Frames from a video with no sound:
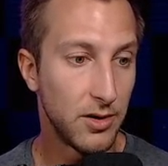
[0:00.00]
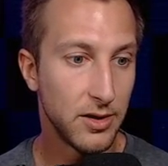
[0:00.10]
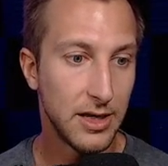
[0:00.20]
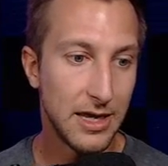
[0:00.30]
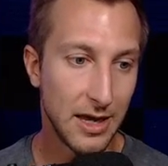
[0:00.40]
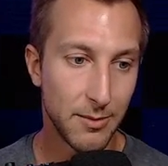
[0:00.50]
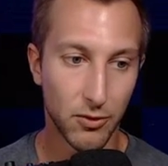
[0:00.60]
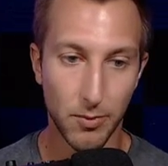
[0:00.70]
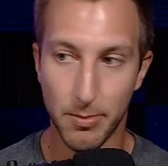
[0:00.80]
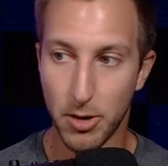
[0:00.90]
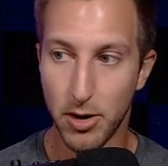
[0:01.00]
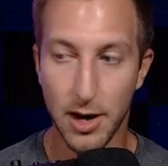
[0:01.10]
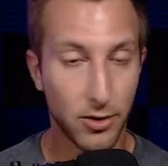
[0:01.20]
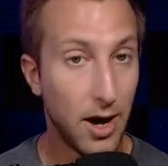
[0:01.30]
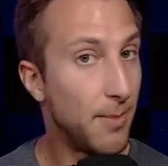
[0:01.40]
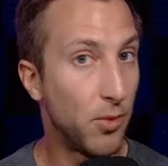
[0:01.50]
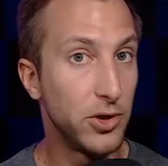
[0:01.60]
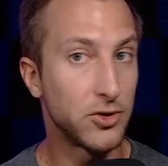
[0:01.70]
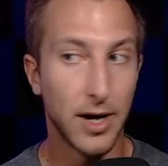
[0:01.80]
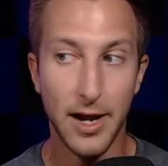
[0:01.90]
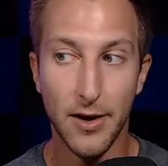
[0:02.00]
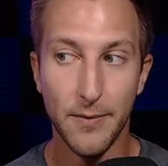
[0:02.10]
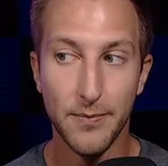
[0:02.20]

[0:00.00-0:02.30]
Him and Rupert Murdoch are not boys right now.